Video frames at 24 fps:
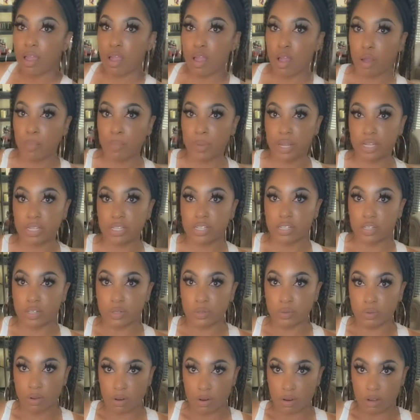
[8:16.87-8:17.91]
but
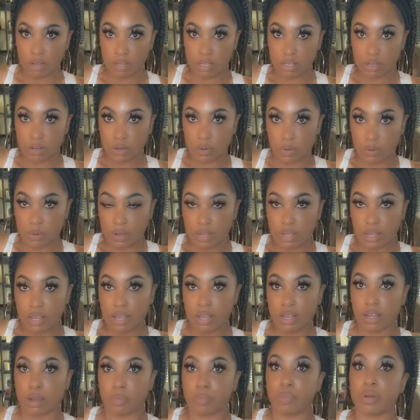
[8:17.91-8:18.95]
you are also
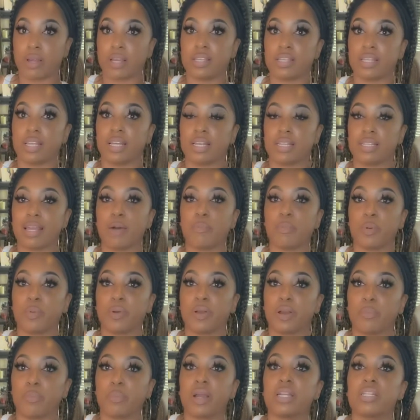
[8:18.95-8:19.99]
compressing. It's helping with
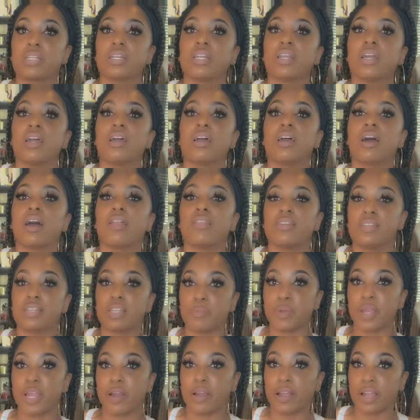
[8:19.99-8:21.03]
compression of the
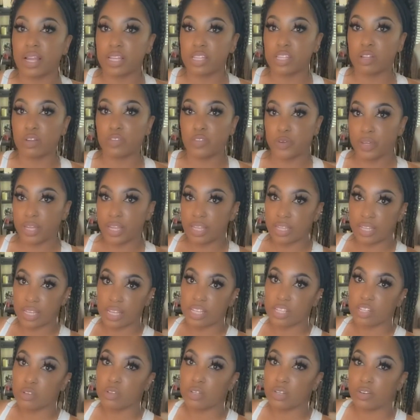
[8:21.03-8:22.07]
stomach area. So if you get these,
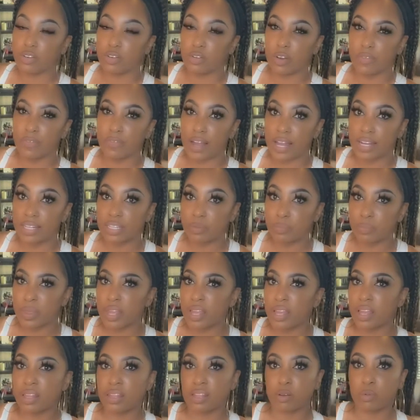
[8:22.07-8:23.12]
you can find them.
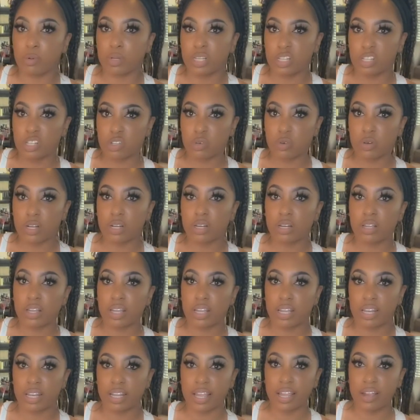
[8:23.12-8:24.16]
They're really short
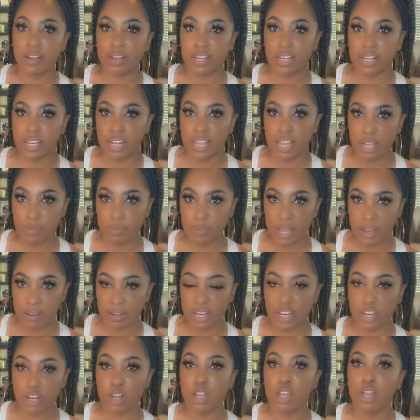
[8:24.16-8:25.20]
in the area and then they come down
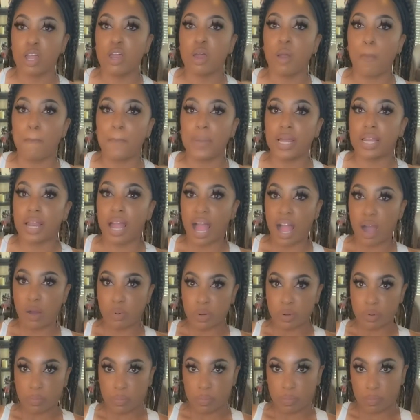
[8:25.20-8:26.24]
here. But I would
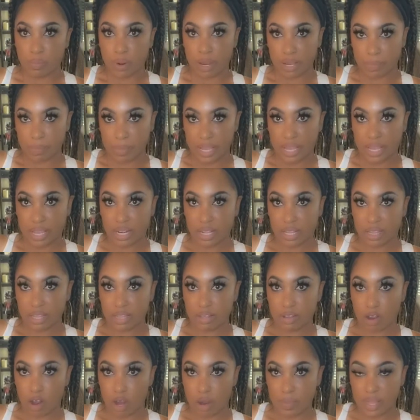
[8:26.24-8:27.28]
recommend getting the
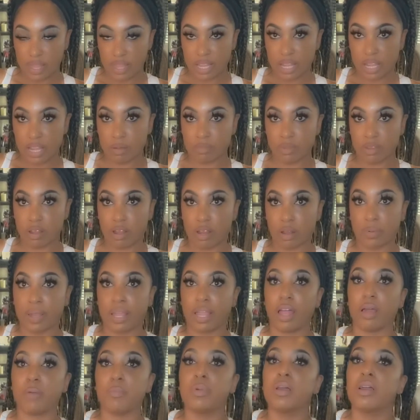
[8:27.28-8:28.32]
garment that comes all the way
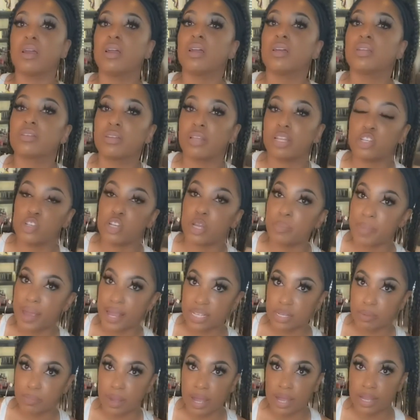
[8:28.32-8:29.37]
up so that you can
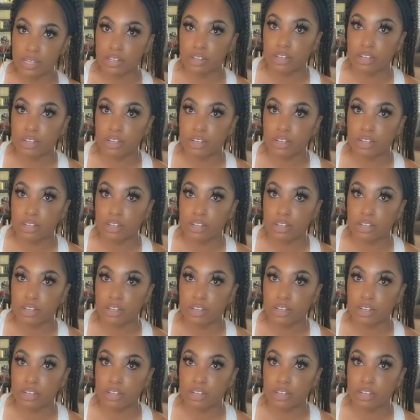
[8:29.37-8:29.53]
maximize your